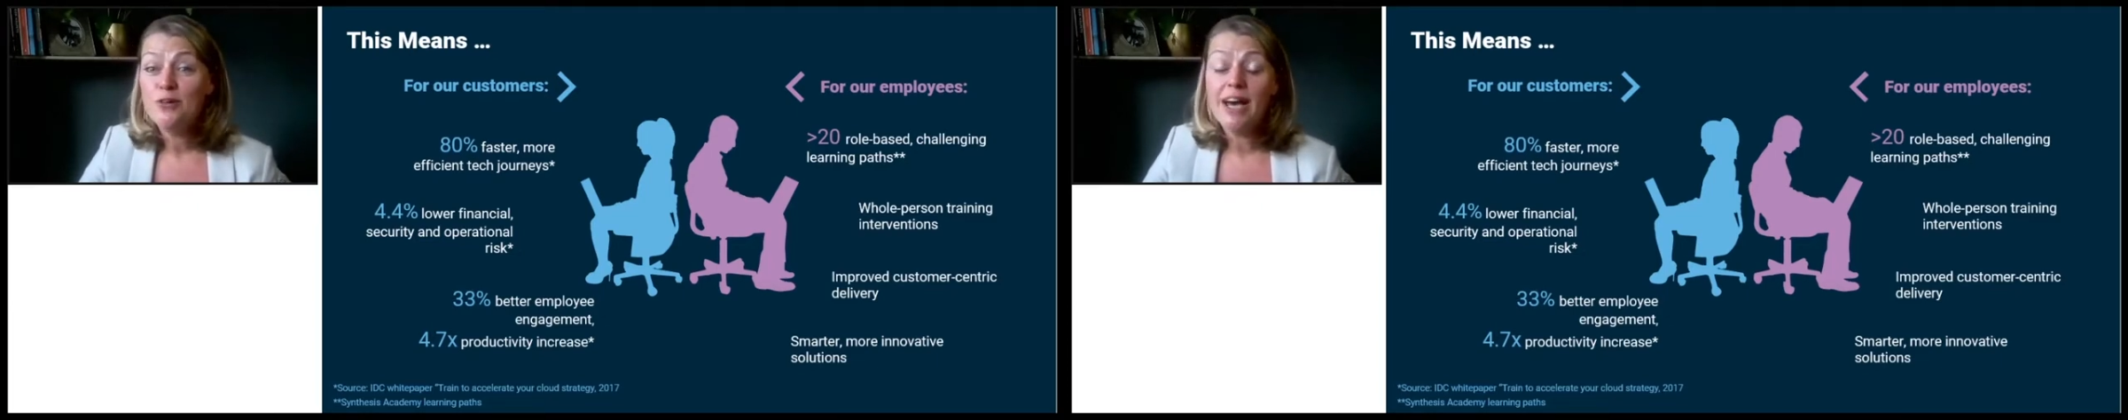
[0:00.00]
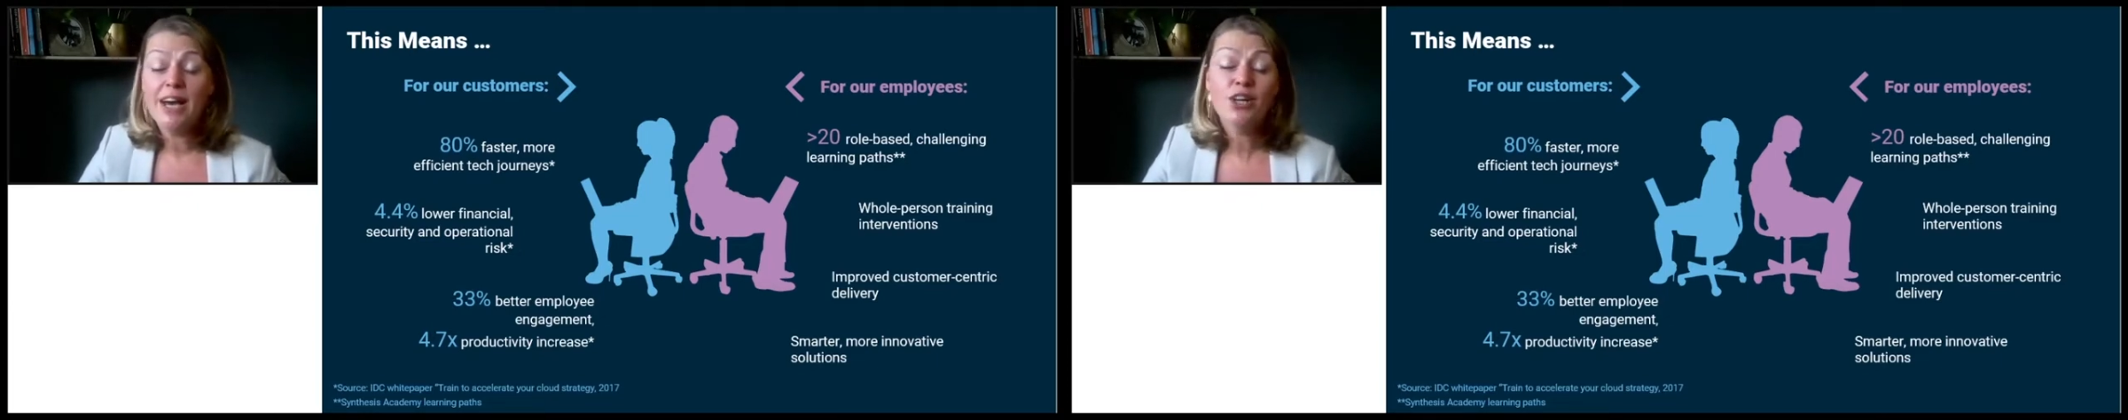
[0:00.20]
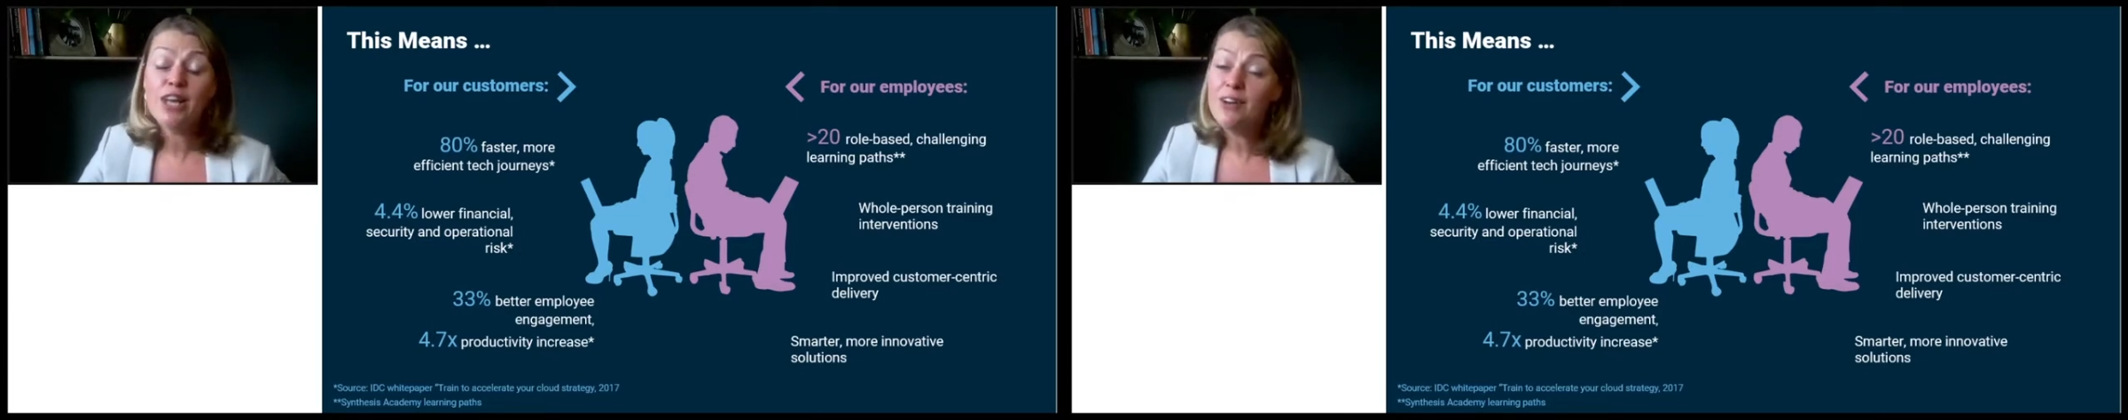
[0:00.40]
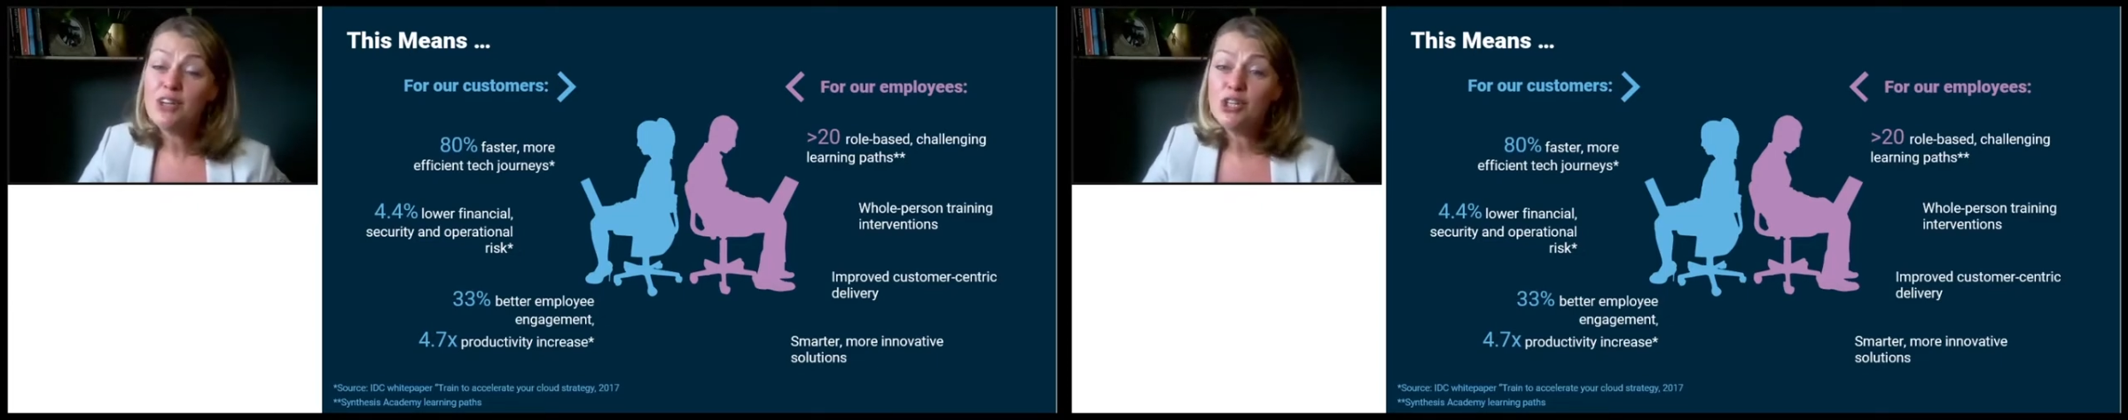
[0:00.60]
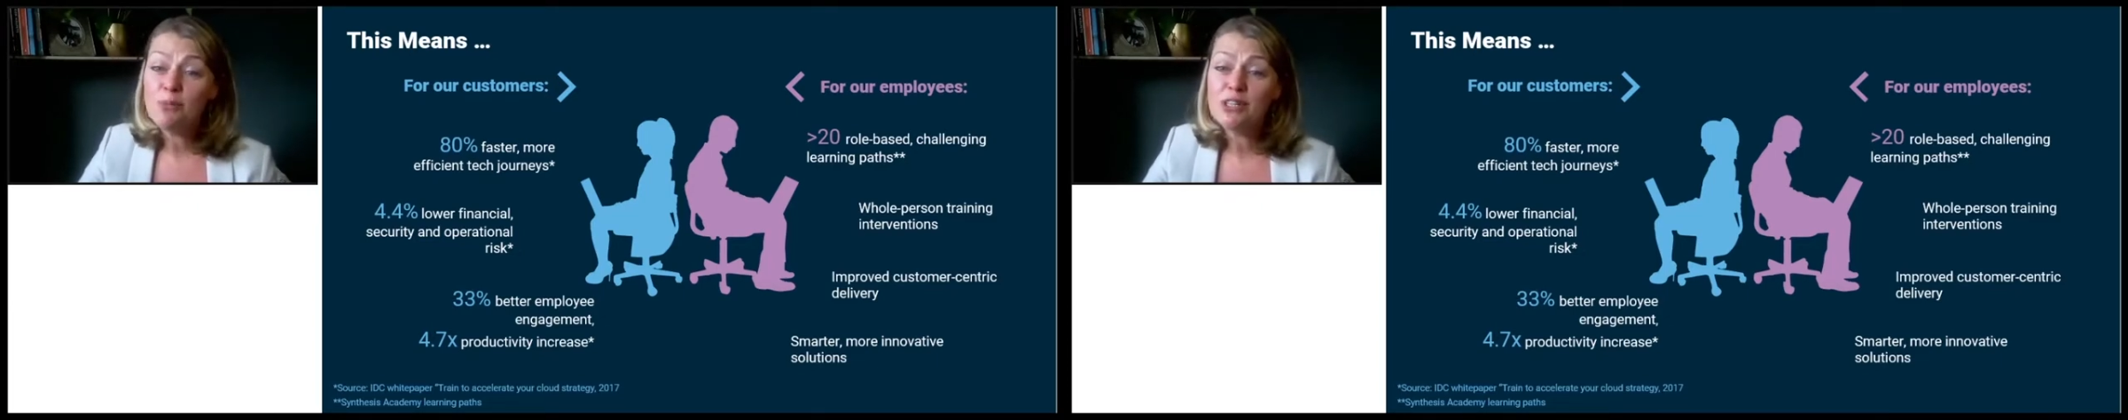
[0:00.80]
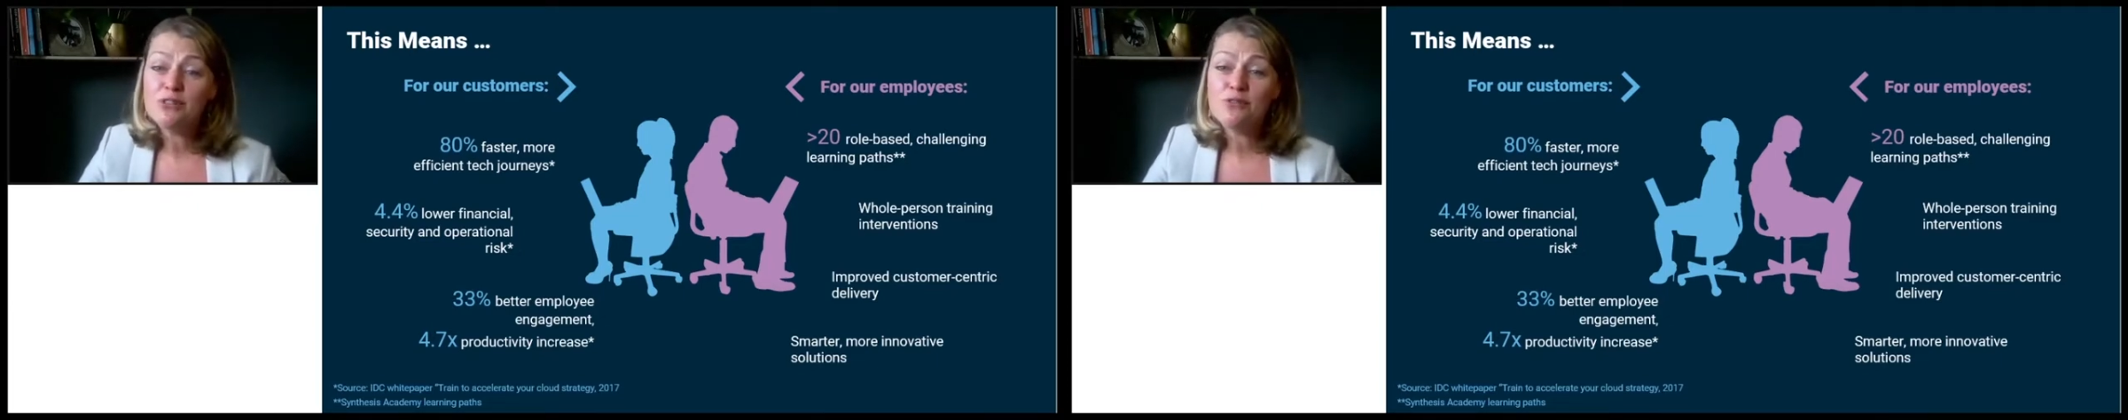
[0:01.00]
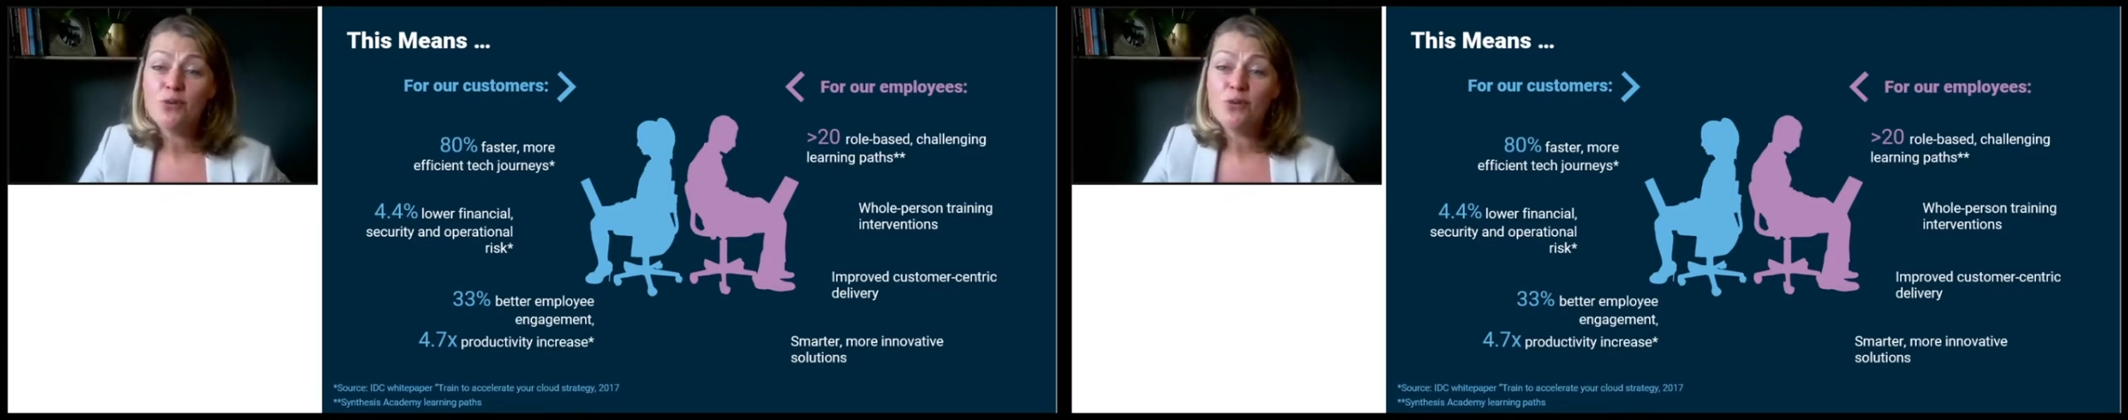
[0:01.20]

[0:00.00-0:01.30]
Economics